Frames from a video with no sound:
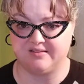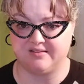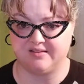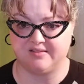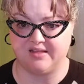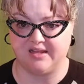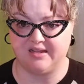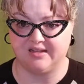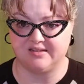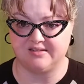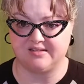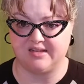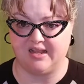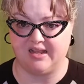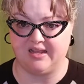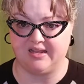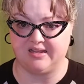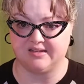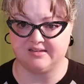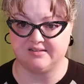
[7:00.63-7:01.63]
they can
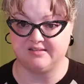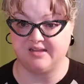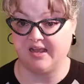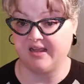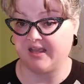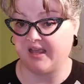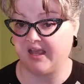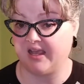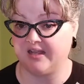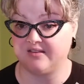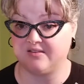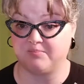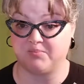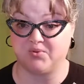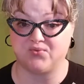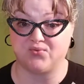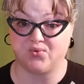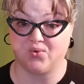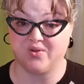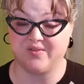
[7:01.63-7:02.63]
take decades
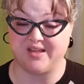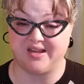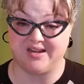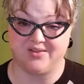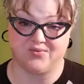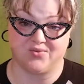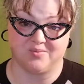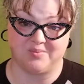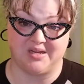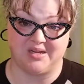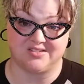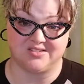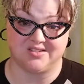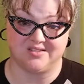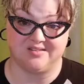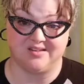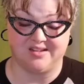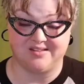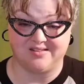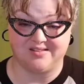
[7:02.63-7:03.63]
before that
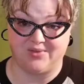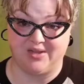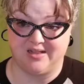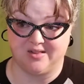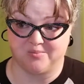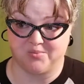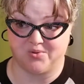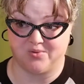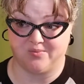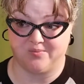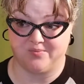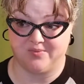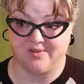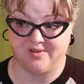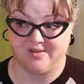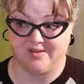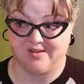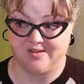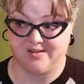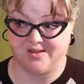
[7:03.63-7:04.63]
information is available.
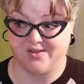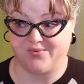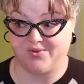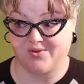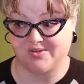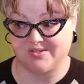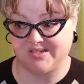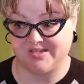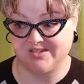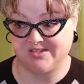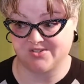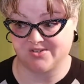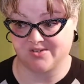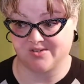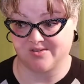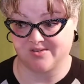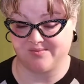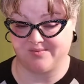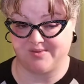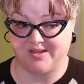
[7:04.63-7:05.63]
If you're a
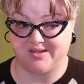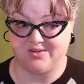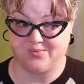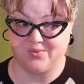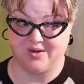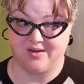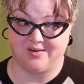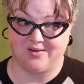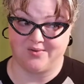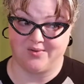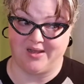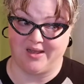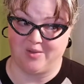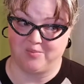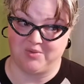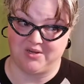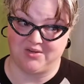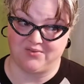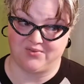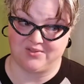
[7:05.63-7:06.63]
teacher and you want to know how
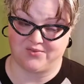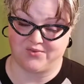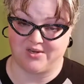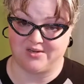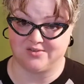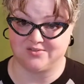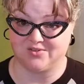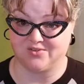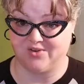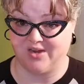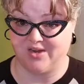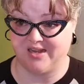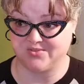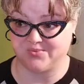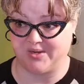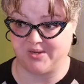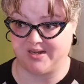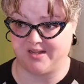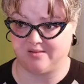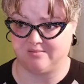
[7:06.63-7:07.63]
many fifth graders are
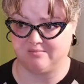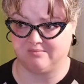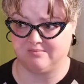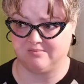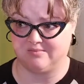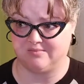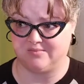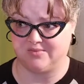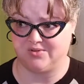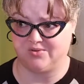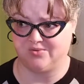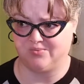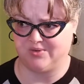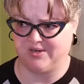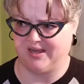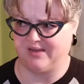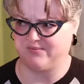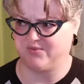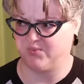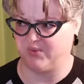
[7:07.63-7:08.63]
graduating, you would
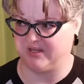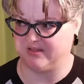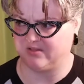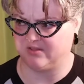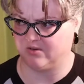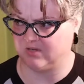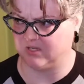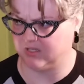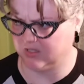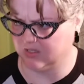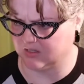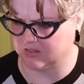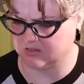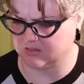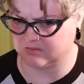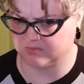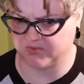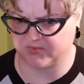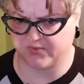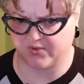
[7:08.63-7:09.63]
have to wait 30
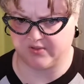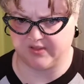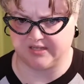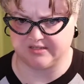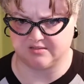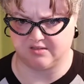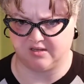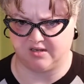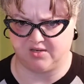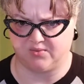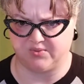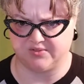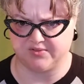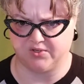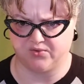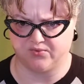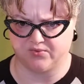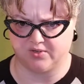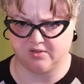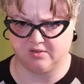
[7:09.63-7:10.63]
years before that study was
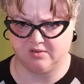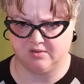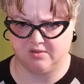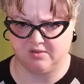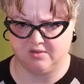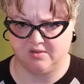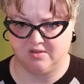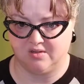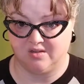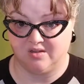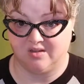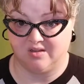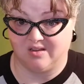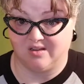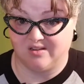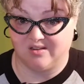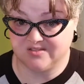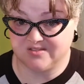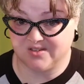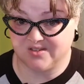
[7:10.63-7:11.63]
over.
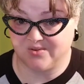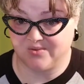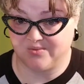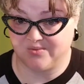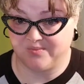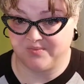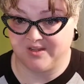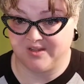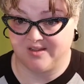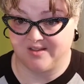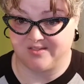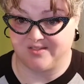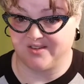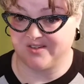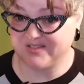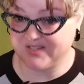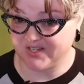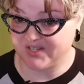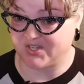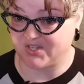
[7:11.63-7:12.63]
Also,
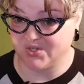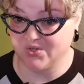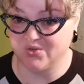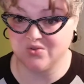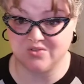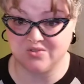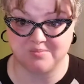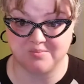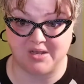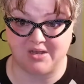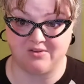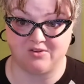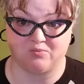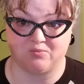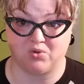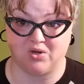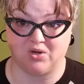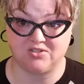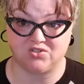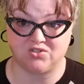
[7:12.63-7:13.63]
there's a huge amount of
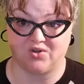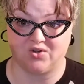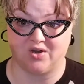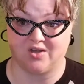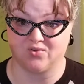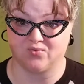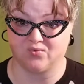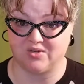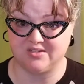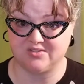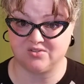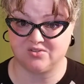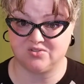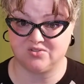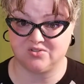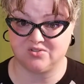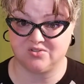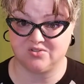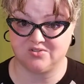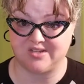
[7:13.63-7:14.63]
pressure on
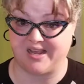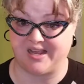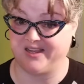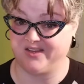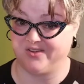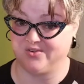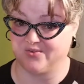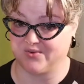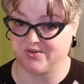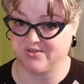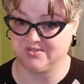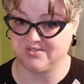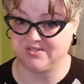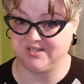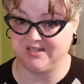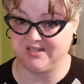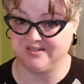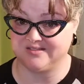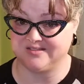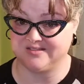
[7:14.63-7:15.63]
researchers at
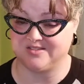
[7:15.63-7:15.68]
universities to